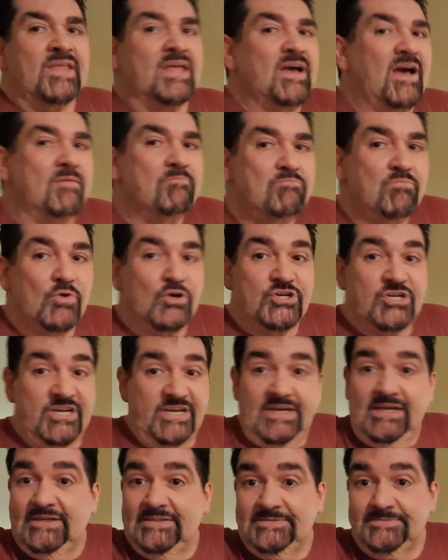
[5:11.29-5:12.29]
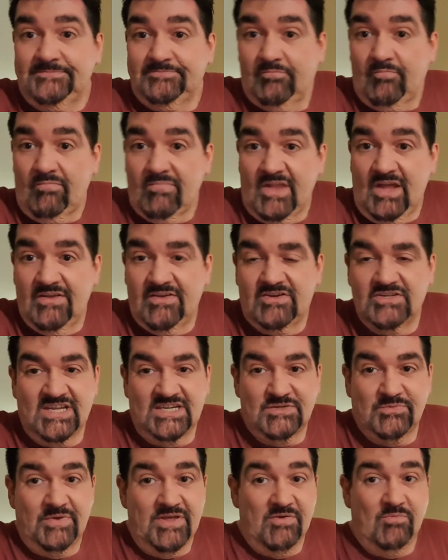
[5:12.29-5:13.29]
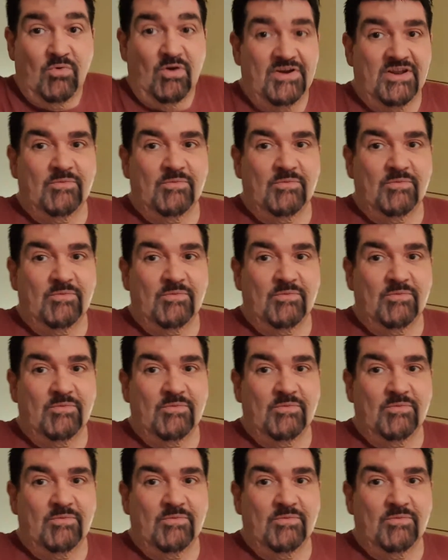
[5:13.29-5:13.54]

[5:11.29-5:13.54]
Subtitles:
mushy, because that's what you want.